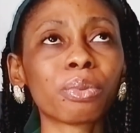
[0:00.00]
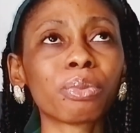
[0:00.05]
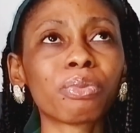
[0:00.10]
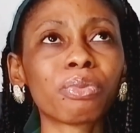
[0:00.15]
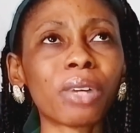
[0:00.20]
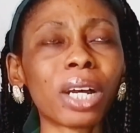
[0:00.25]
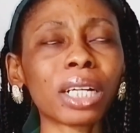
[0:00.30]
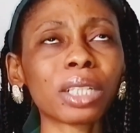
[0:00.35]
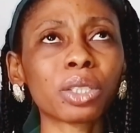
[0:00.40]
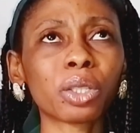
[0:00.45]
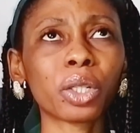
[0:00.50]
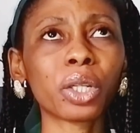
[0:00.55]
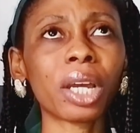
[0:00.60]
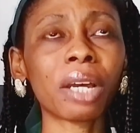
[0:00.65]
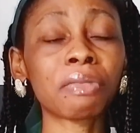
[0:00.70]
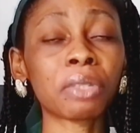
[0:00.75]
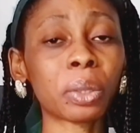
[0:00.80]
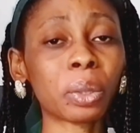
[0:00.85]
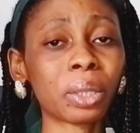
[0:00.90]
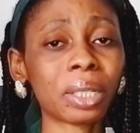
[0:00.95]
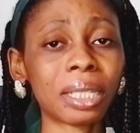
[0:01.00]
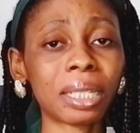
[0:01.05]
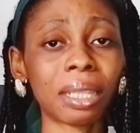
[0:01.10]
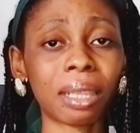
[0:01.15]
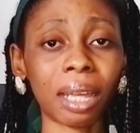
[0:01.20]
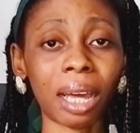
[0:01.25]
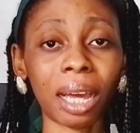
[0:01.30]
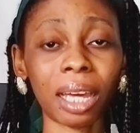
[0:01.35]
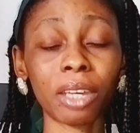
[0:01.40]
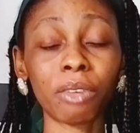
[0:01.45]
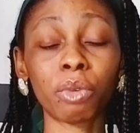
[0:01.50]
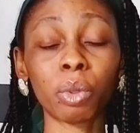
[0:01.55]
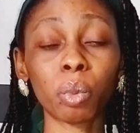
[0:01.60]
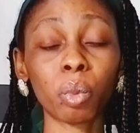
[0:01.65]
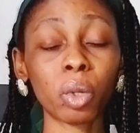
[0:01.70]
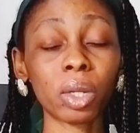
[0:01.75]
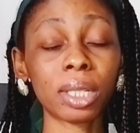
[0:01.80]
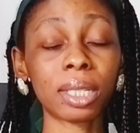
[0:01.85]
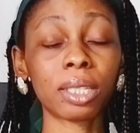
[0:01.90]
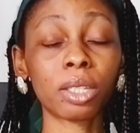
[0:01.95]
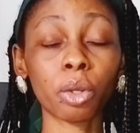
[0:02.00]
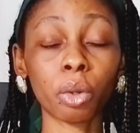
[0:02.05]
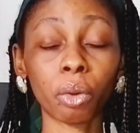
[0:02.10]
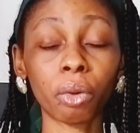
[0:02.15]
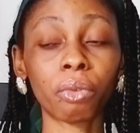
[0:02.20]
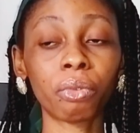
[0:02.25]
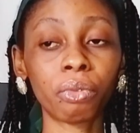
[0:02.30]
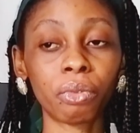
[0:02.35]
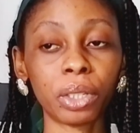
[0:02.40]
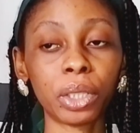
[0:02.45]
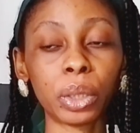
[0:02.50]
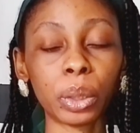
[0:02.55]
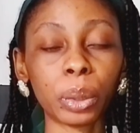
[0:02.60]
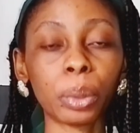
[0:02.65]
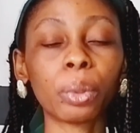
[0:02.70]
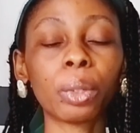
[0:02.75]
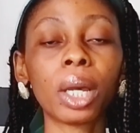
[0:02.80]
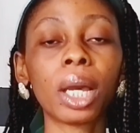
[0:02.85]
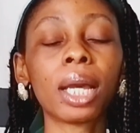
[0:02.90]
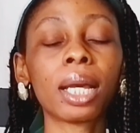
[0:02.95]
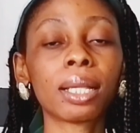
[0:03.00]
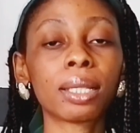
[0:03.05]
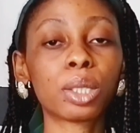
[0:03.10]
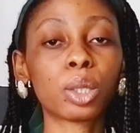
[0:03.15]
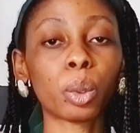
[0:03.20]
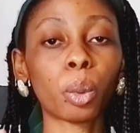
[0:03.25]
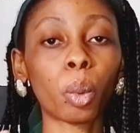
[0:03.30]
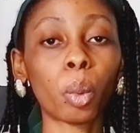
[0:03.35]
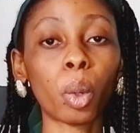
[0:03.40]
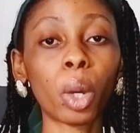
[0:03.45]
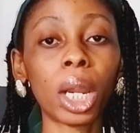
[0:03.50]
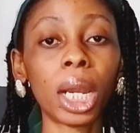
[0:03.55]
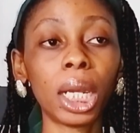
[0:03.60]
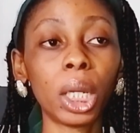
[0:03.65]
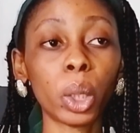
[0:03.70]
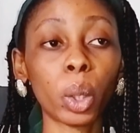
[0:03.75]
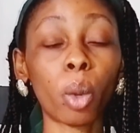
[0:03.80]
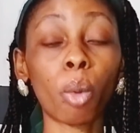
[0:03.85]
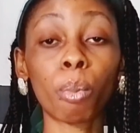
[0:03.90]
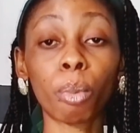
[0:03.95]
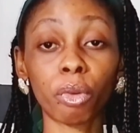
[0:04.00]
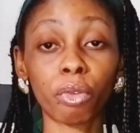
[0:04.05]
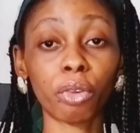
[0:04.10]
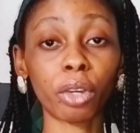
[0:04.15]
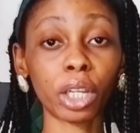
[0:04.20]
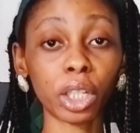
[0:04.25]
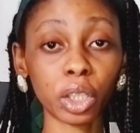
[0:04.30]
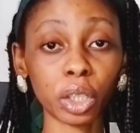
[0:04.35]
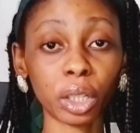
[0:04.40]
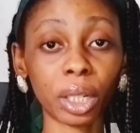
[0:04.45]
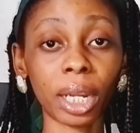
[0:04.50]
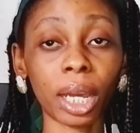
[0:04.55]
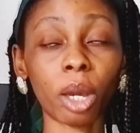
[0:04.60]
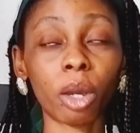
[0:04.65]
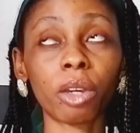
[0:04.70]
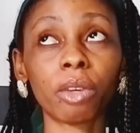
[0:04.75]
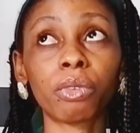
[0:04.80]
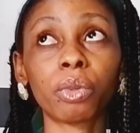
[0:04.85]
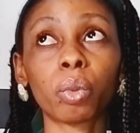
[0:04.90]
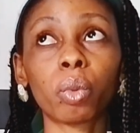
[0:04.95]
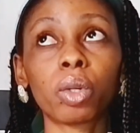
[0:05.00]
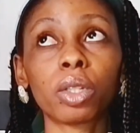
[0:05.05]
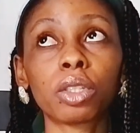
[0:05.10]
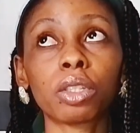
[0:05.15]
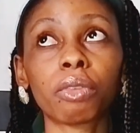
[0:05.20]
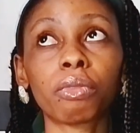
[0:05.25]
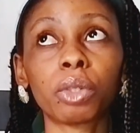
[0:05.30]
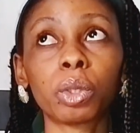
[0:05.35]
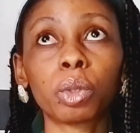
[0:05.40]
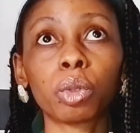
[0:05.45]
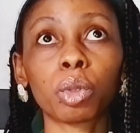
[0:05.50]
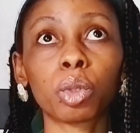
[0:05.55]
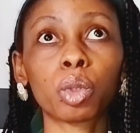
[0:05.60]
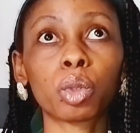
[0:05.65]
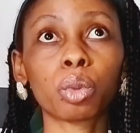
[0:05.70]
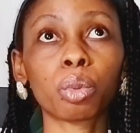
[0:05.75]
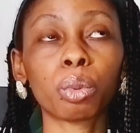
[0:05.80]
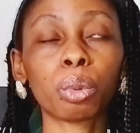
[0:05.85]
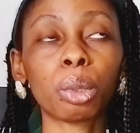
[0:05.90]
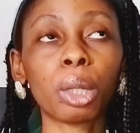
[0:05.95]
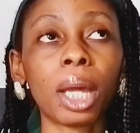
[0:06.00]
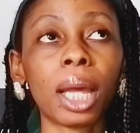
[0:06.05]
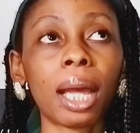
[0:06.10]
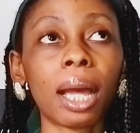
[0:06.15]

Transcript: factor you have to consider if you want your video to look professional, if you want your video to